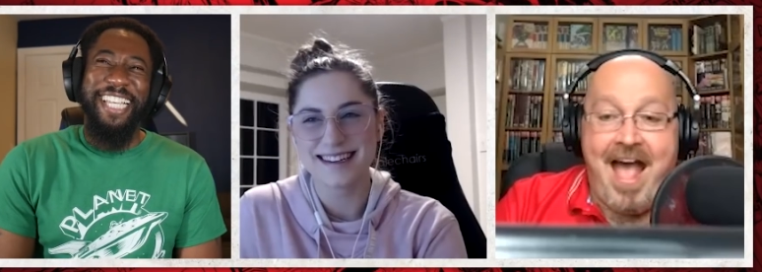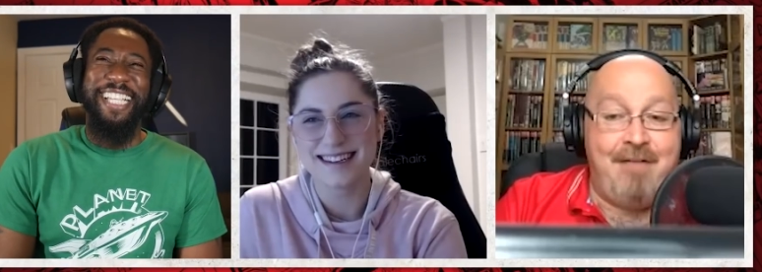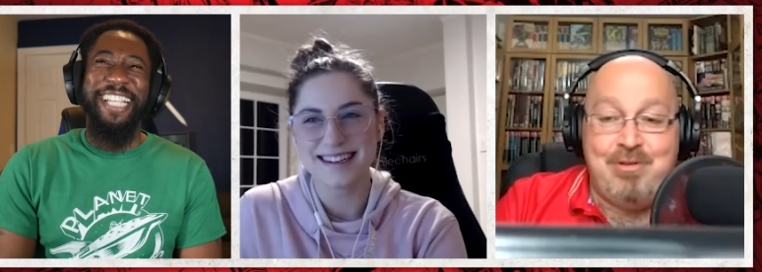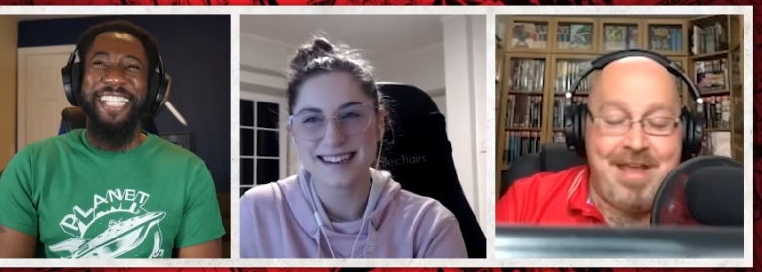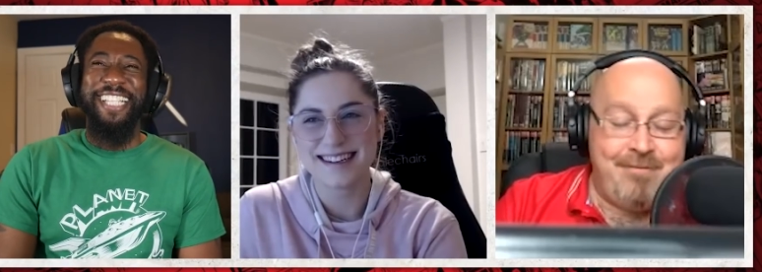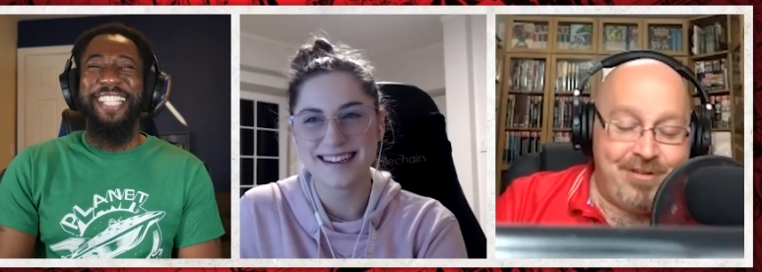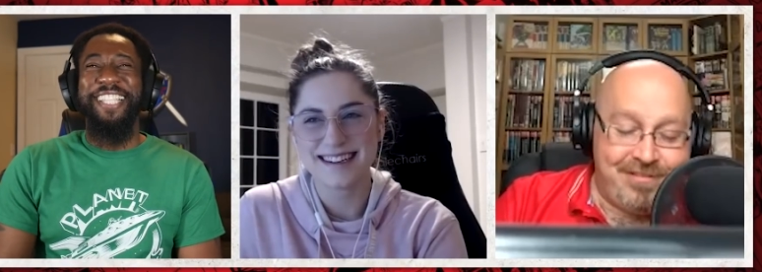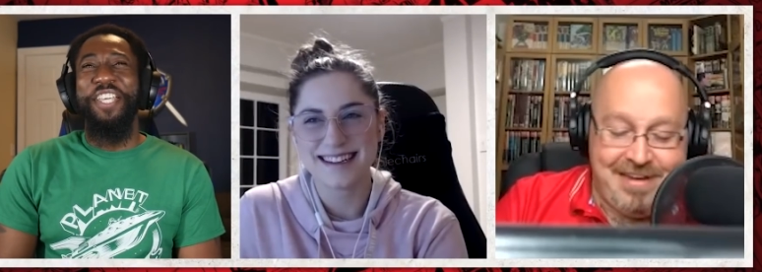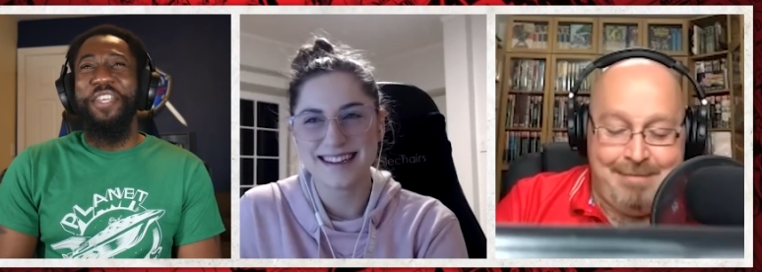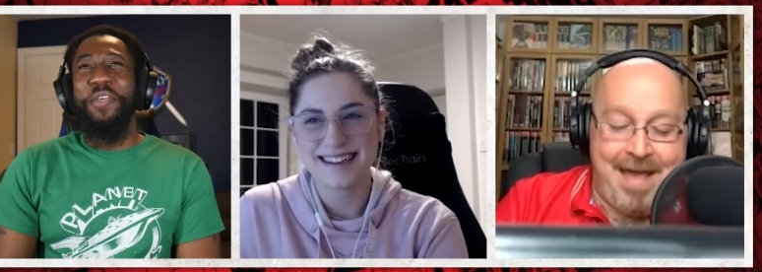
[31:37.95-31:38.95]
Speaker 1: have you never
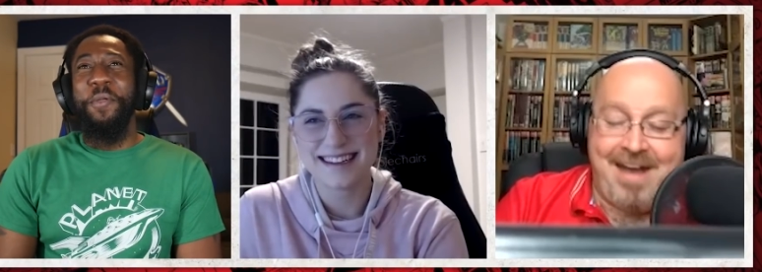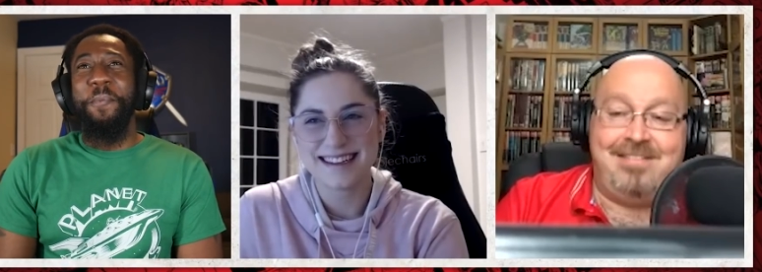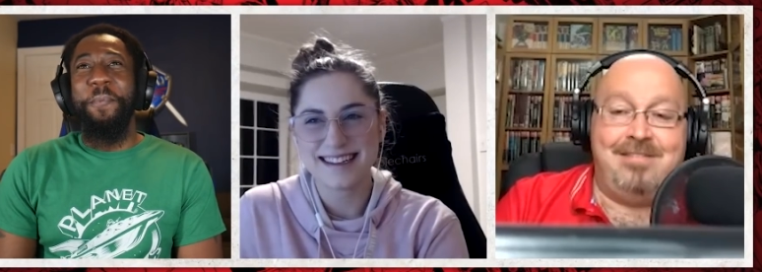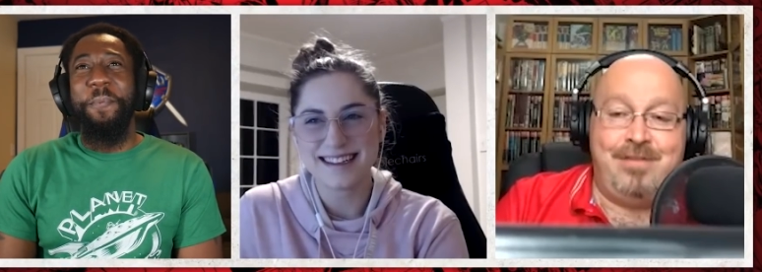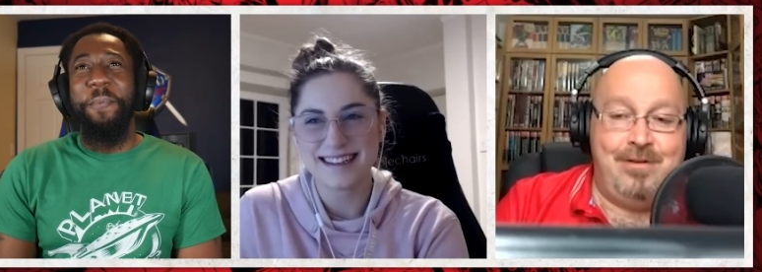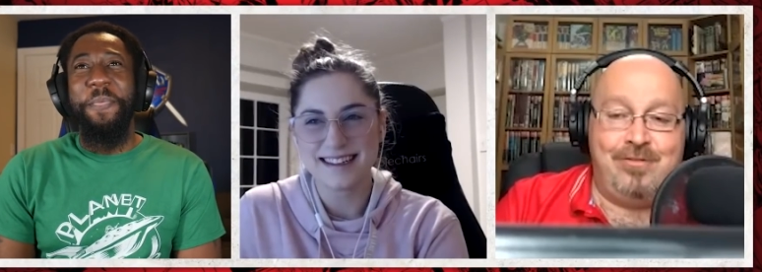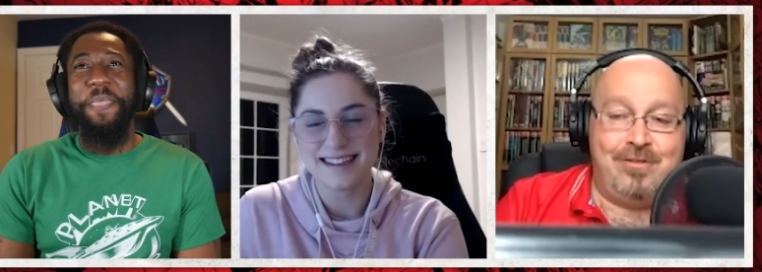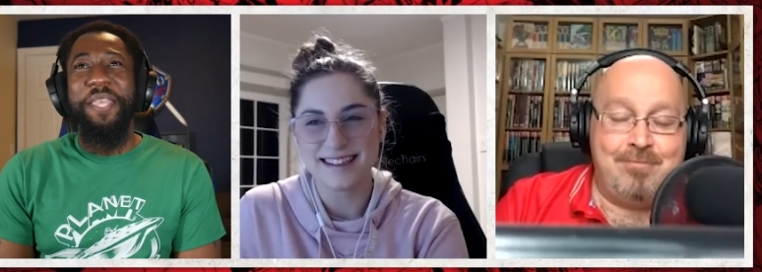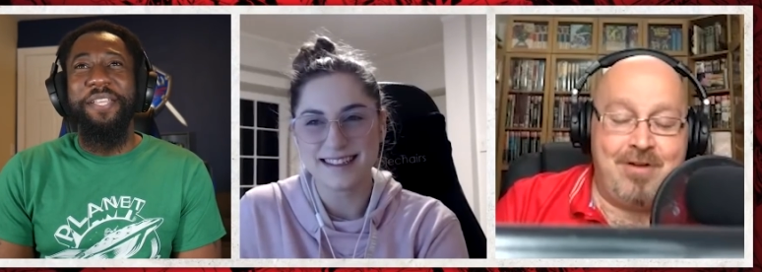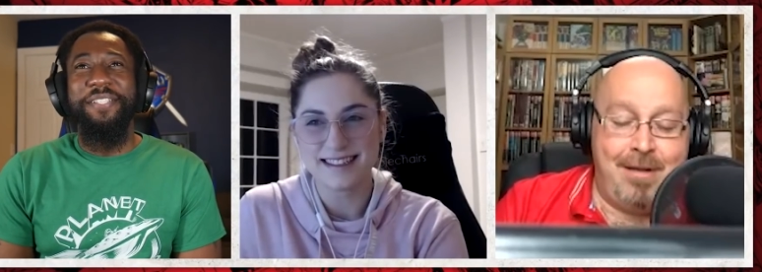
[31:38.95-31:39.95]
seen Back to the
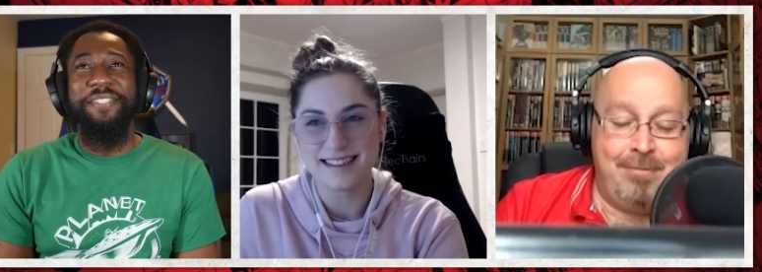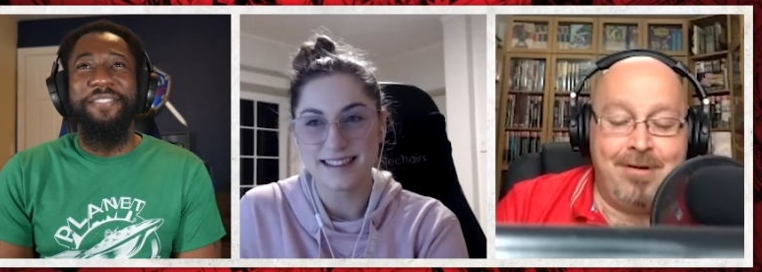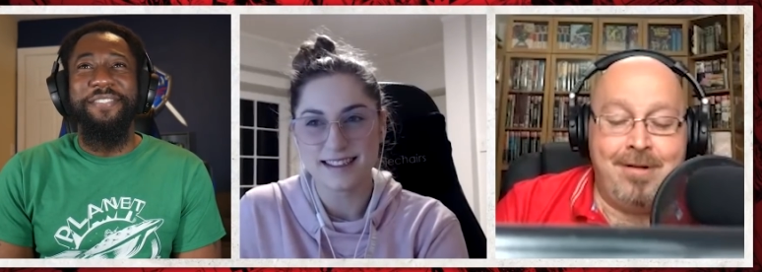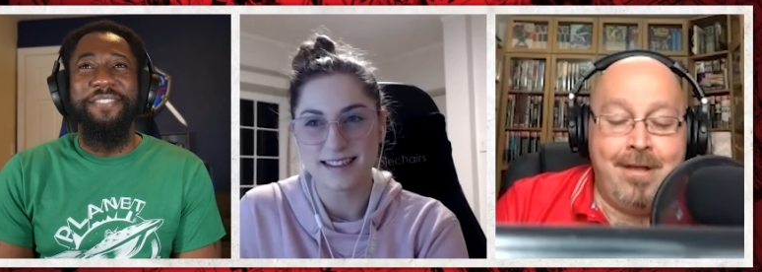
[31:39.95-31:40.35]
Future or Primer?